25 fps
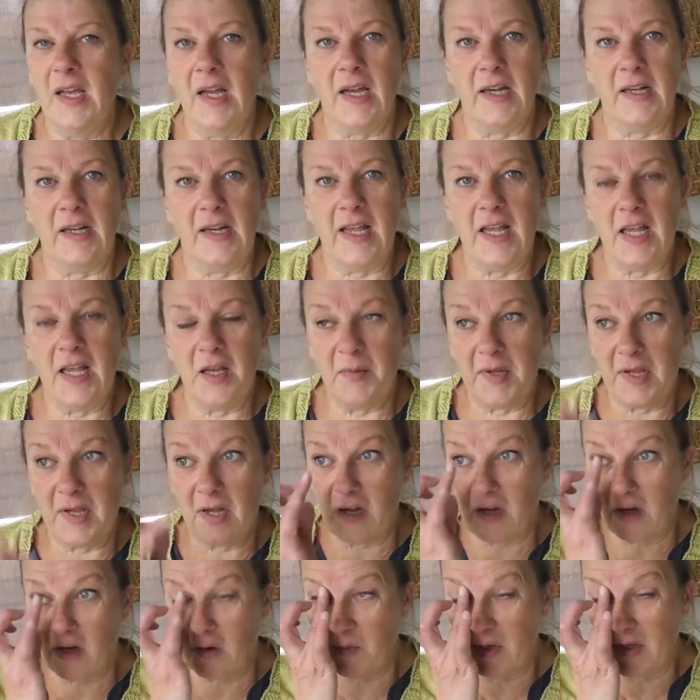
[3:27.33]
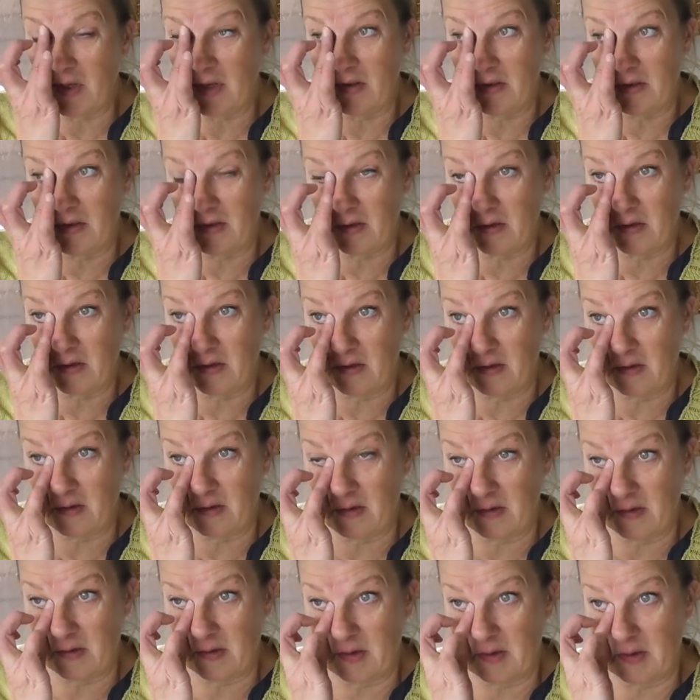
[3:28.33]
and here we are with
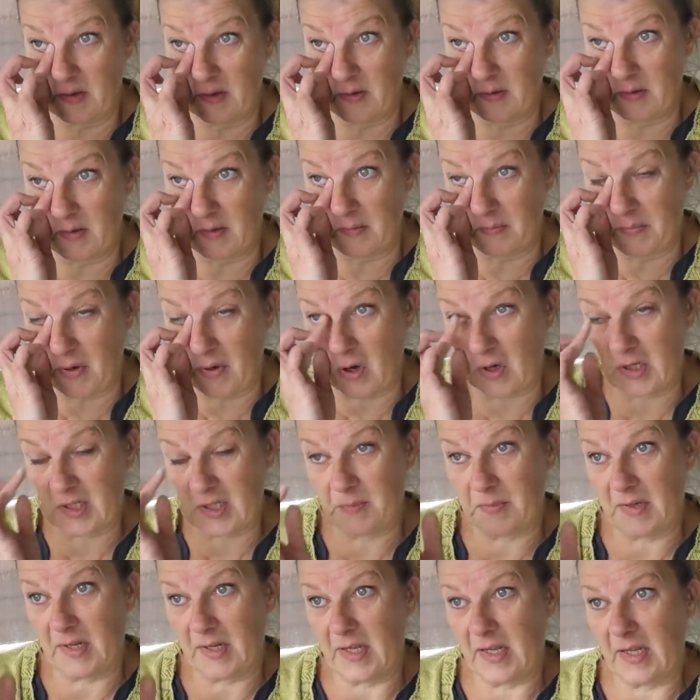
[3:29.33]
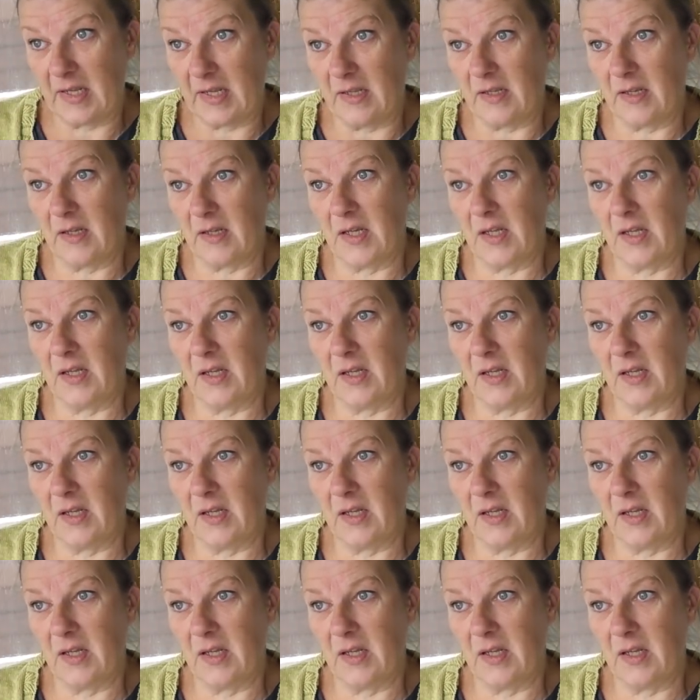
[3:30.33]
possibly,